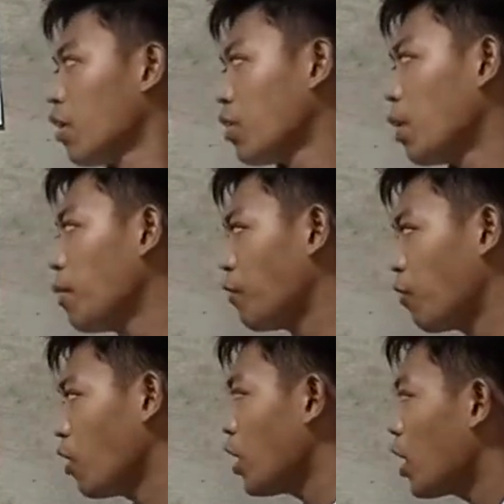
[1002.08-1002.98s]
Number
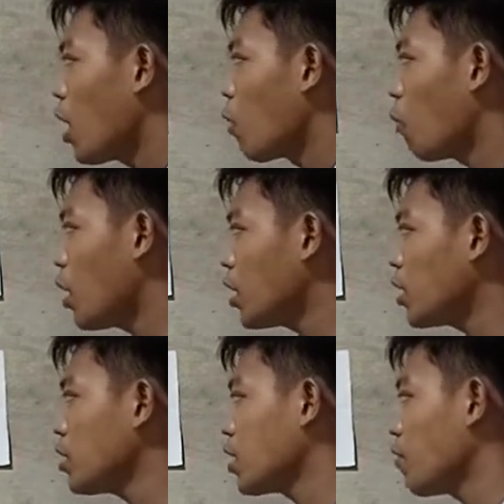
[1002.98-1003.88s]
4,
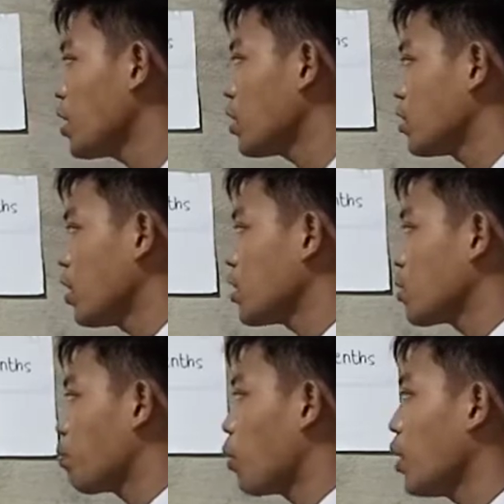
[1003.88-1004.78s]

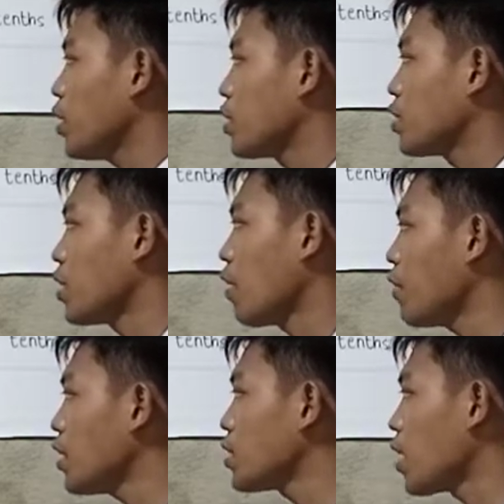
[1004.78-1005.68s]

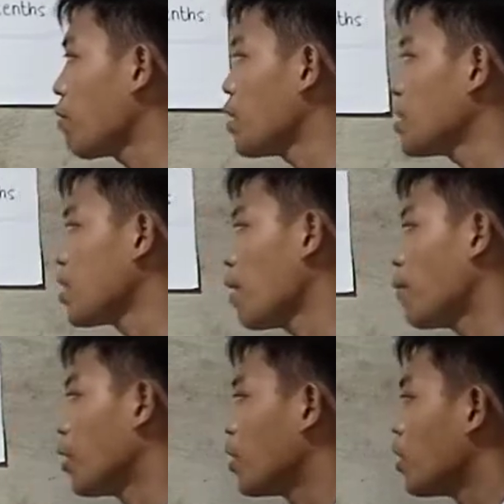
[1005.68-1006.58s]

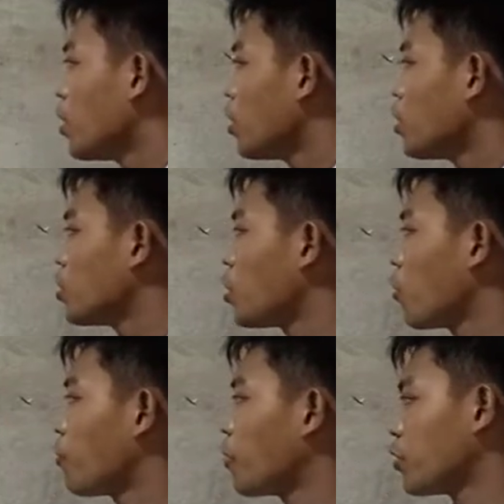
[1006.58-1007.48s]
176.777.
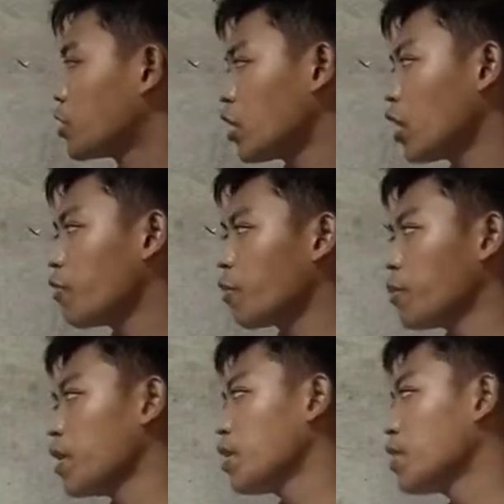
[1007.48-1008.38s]
So starting from
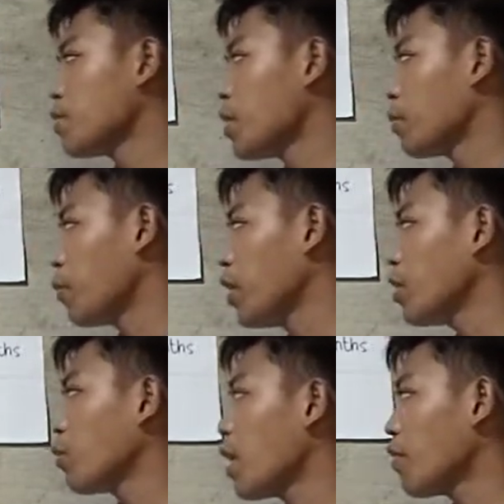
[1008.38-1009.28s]
the decimal point,
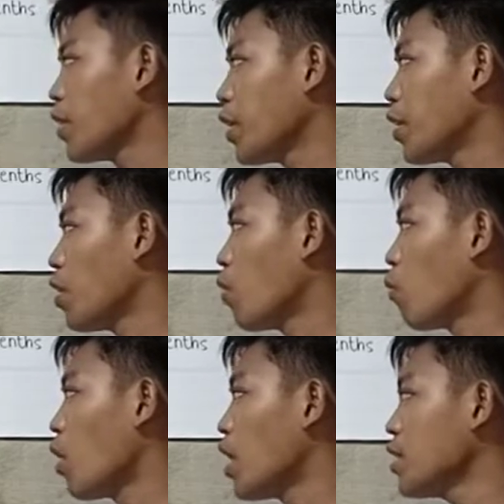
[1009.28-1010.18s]
we have here
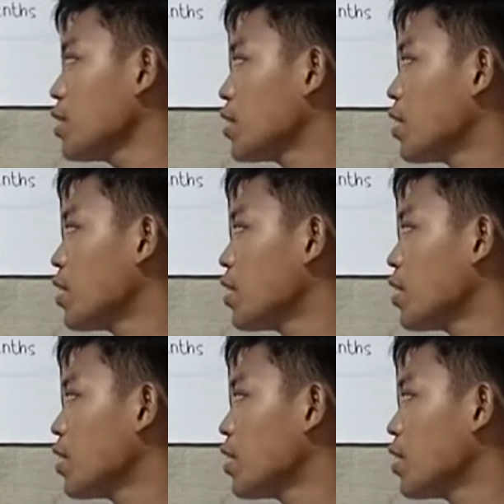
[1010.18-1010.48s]
ones,